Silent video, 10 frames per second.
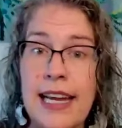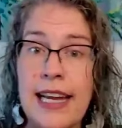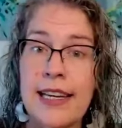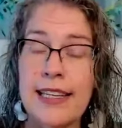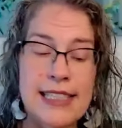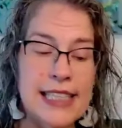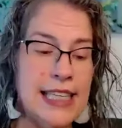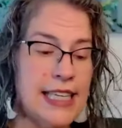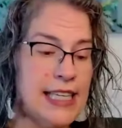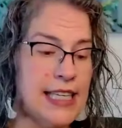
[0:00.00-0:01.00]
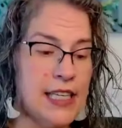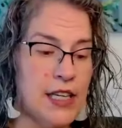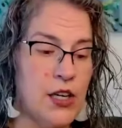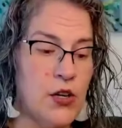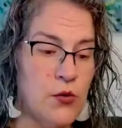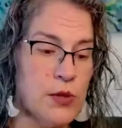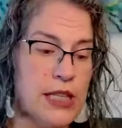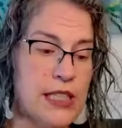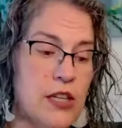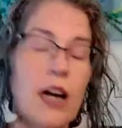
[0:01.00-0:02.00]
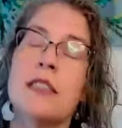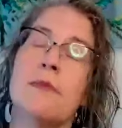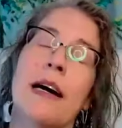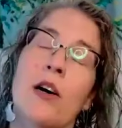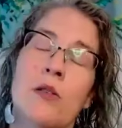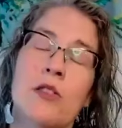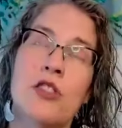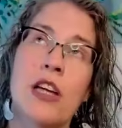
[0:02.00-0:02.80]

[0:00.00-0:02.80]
and he really talked about